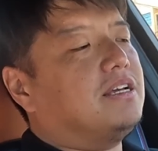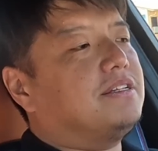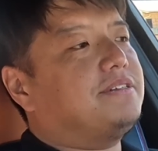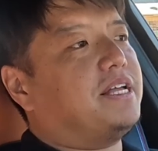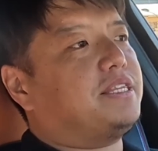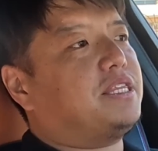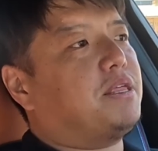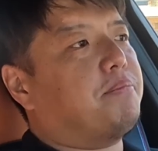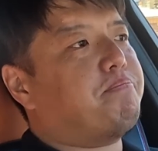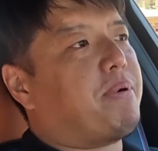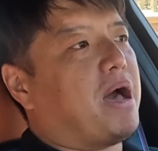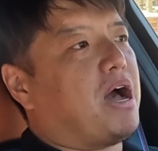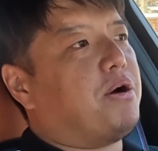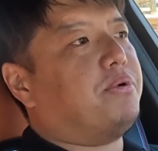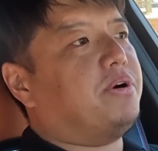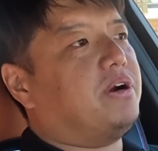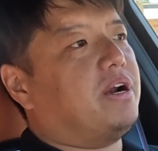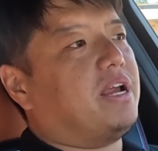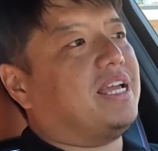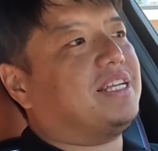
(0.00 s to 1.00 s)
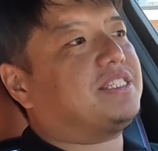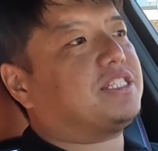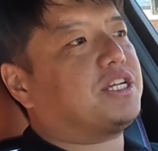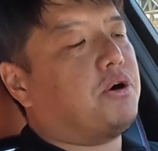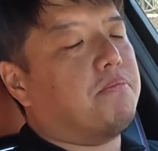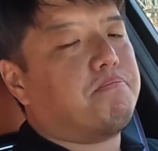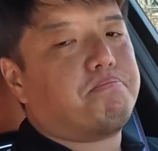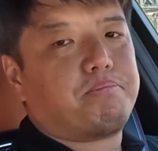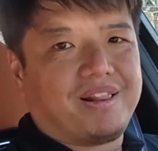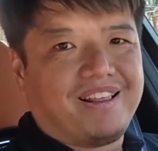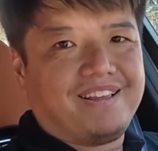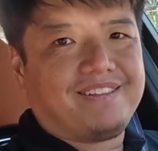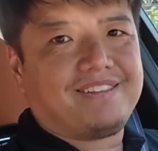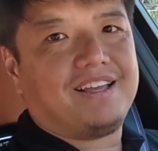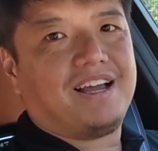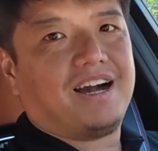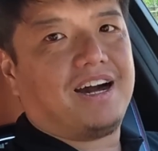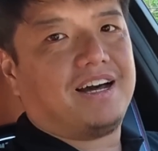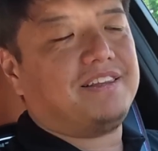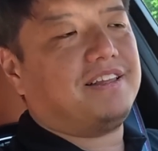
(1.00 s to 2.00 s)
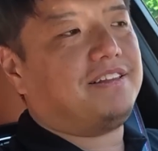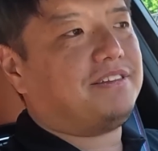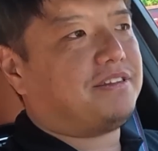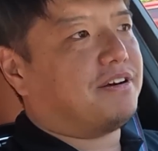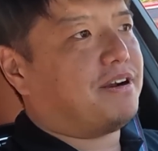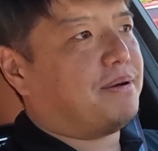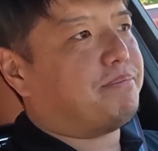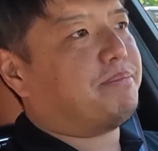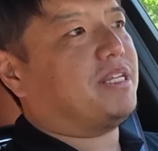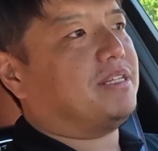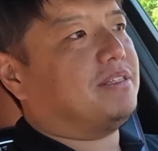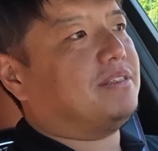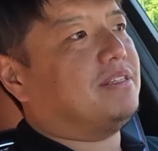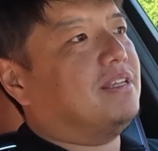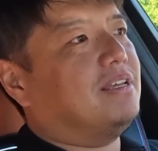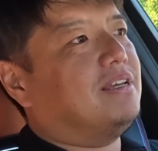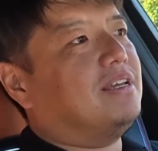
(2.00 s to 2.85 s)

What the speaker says: that the power is completely uninterrupted.